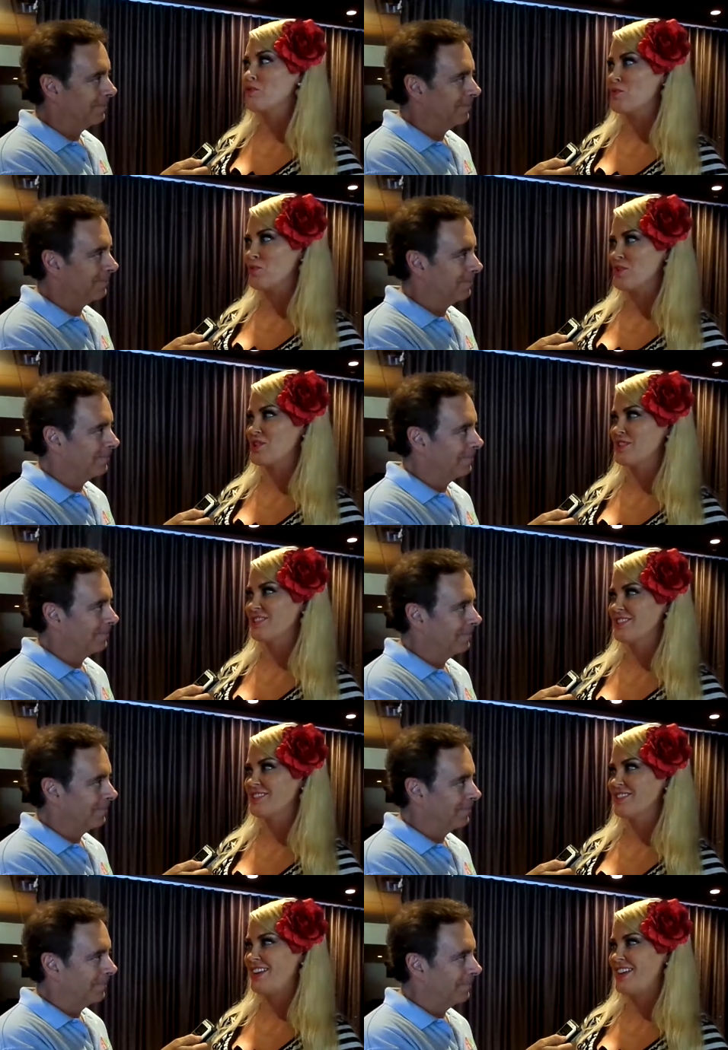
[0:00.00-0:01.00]
Speaker 1: the world
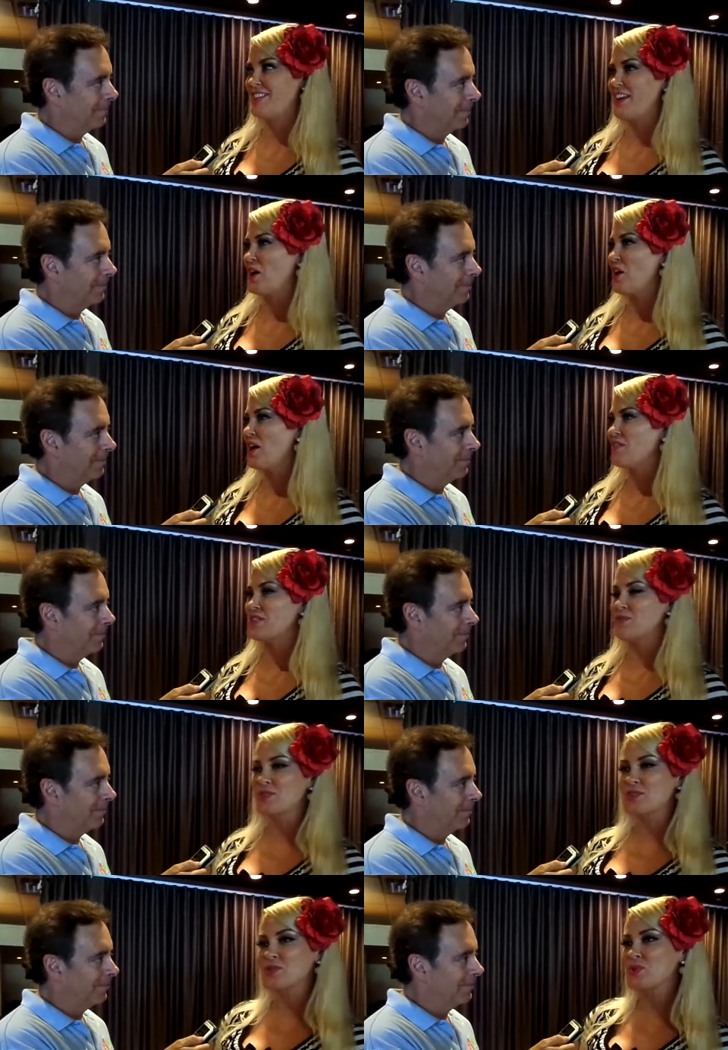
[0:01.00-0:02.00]
and they all have a
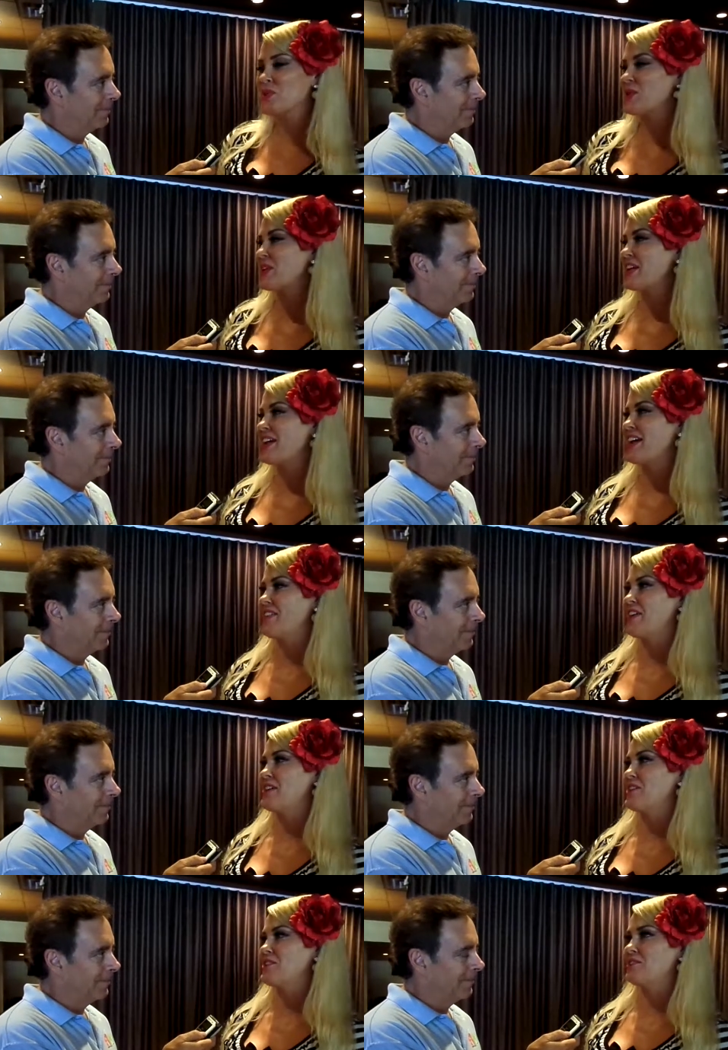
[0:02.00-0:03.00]
different story and they
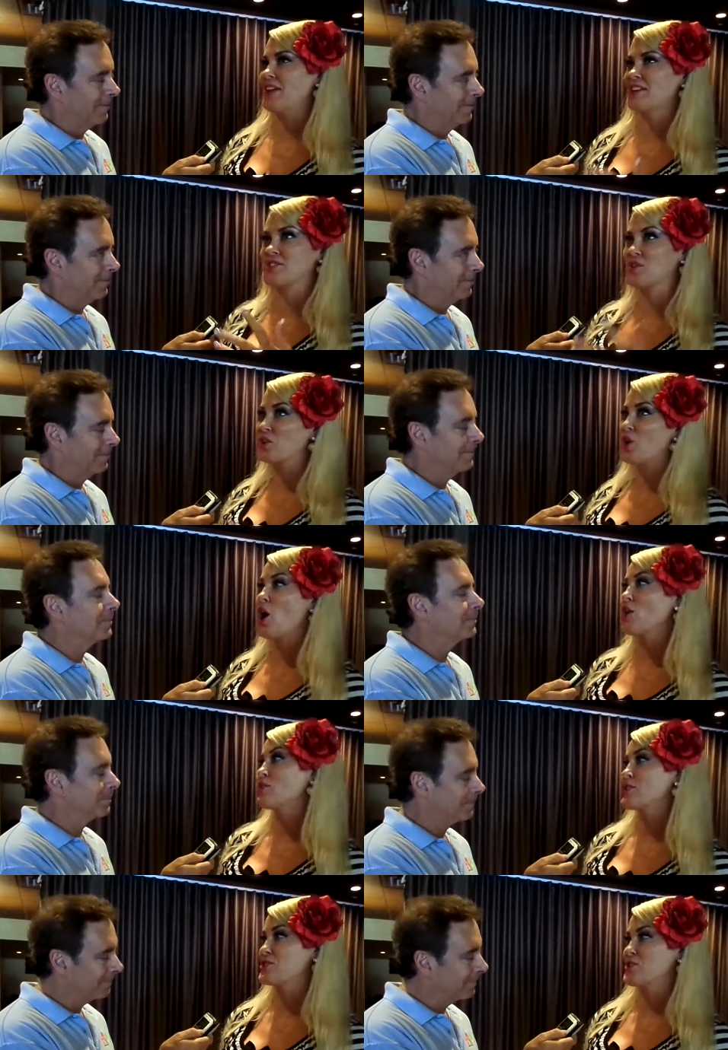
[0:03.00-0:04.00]
all like a certain car
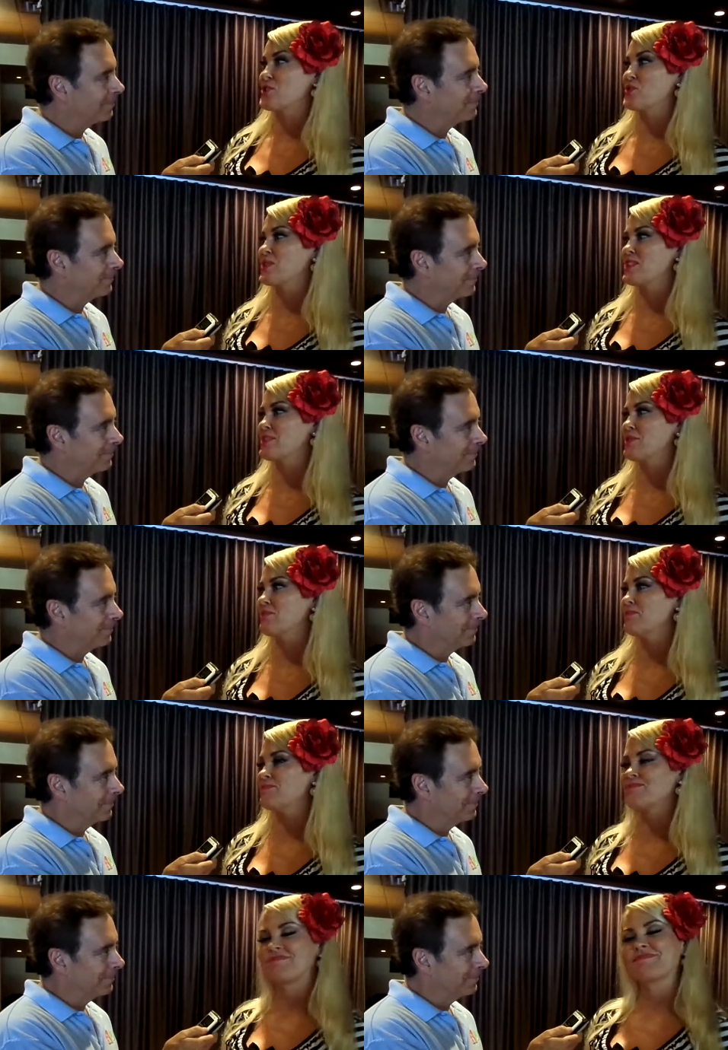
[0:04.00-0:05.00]
for a certain reason.
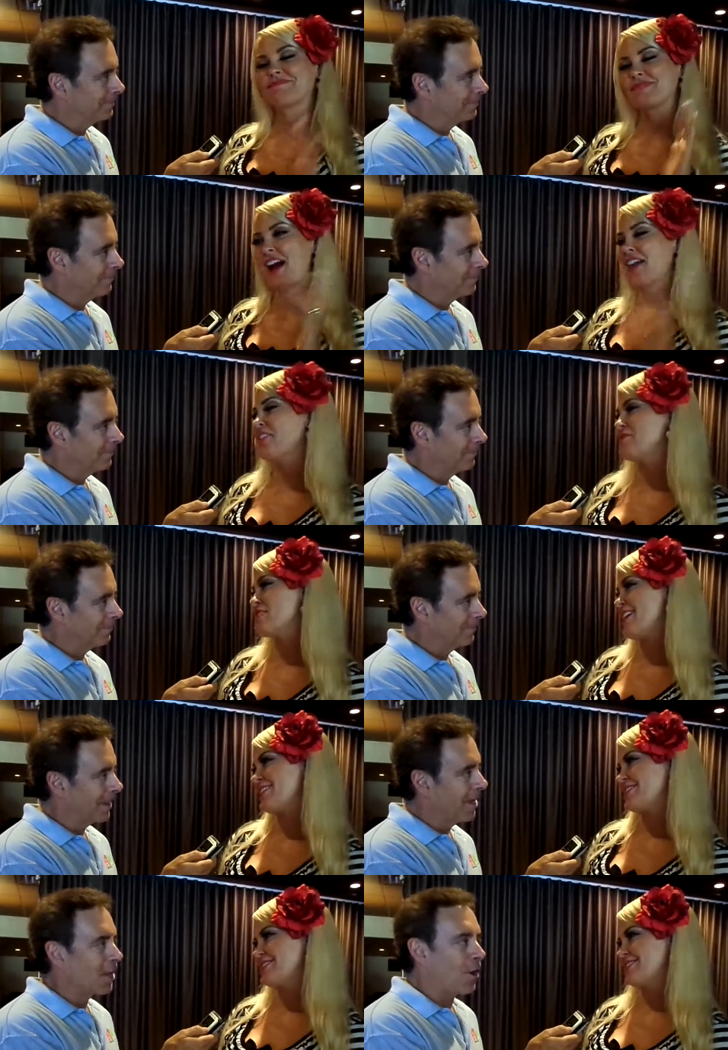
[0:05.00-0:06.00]
I love
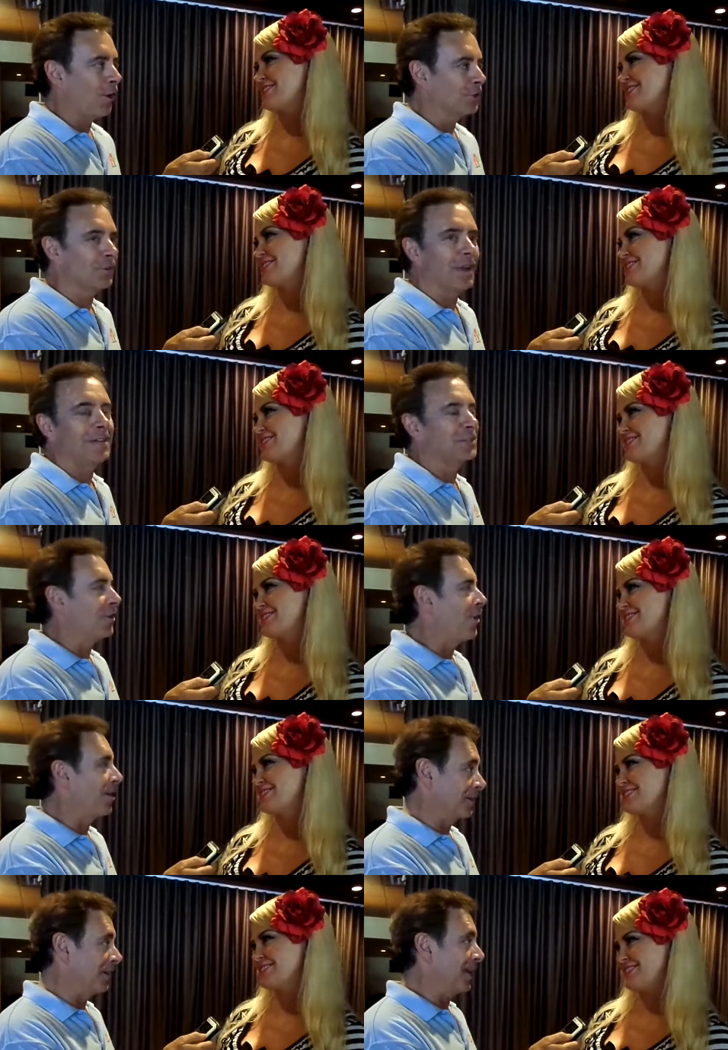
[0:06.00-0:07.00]
that.
Speaker 2: Cars are like
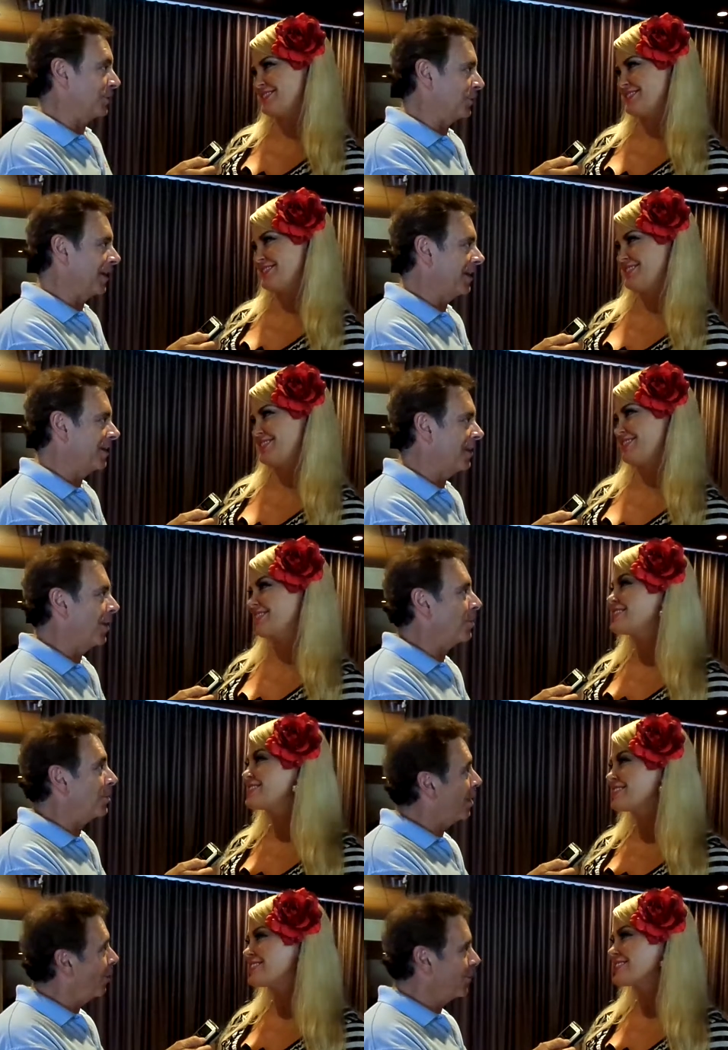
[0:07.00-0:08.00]
songs, actually. You know, when
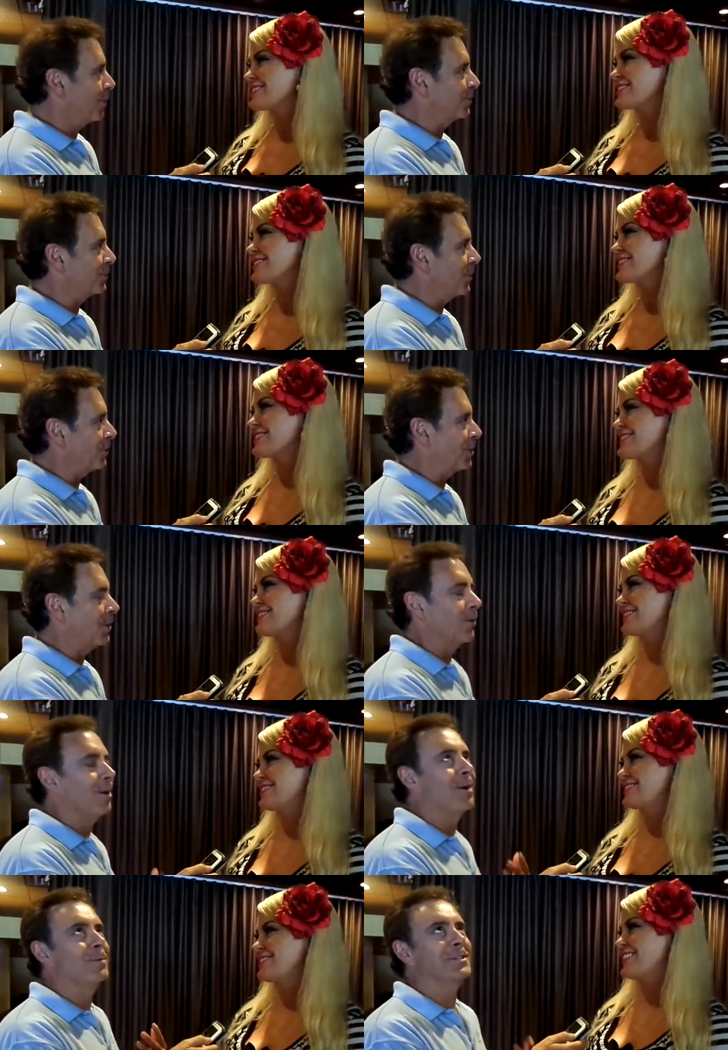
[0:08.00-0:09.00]
you hear an old song, you go,
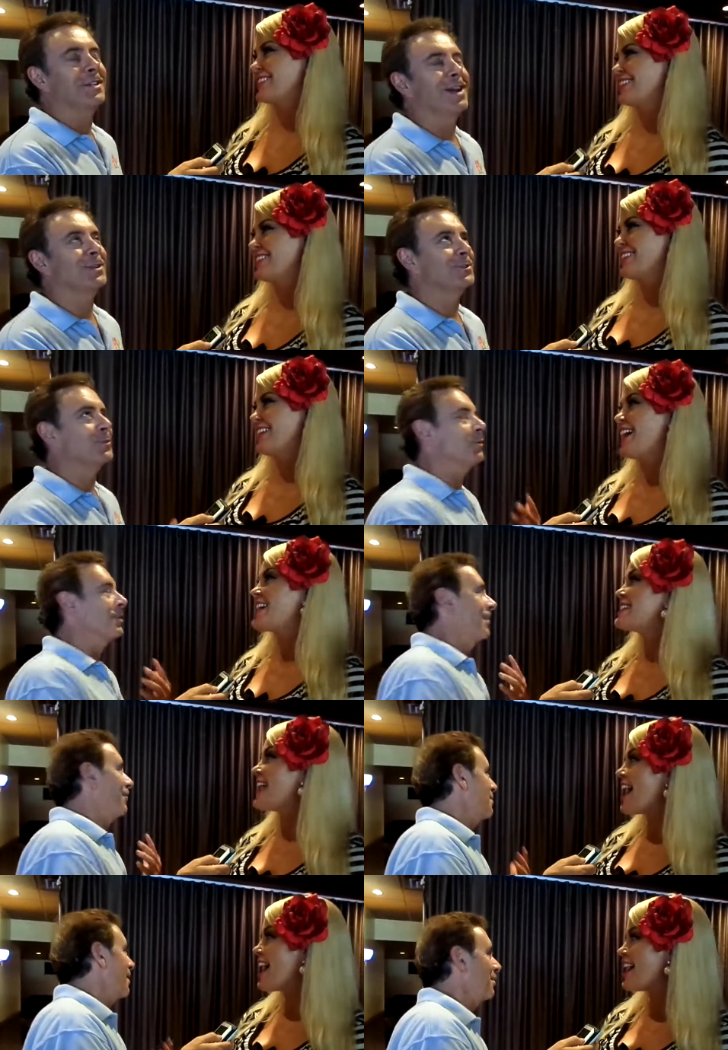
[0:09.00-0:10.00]
"Oh, I was in high school," and I
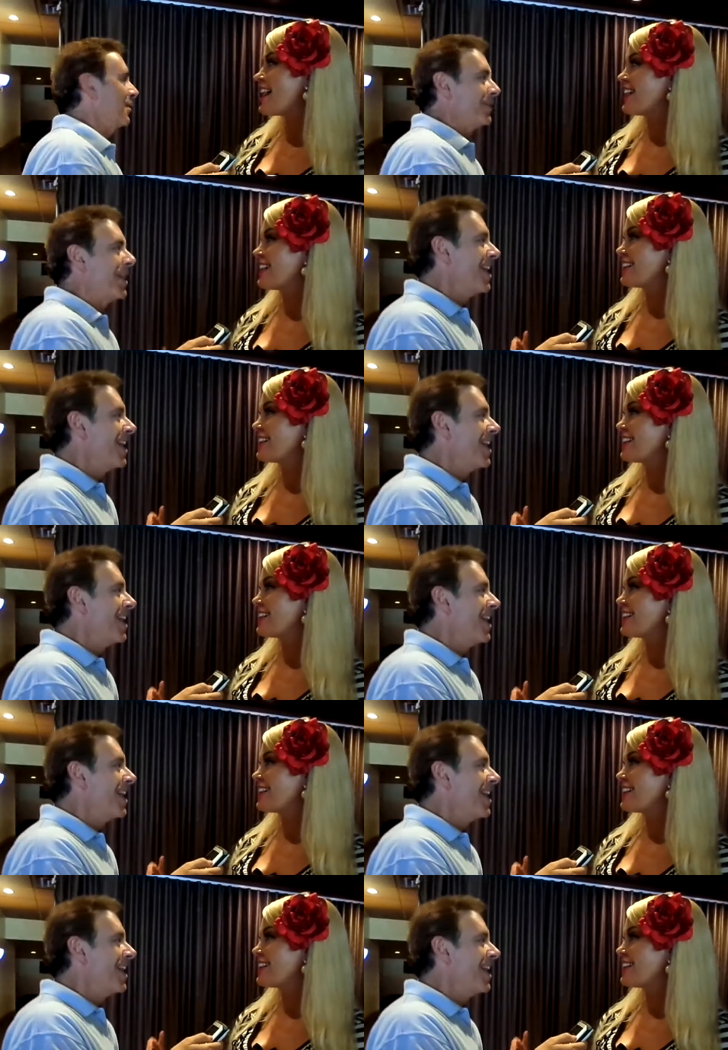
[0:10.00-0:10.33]
yeah. remember.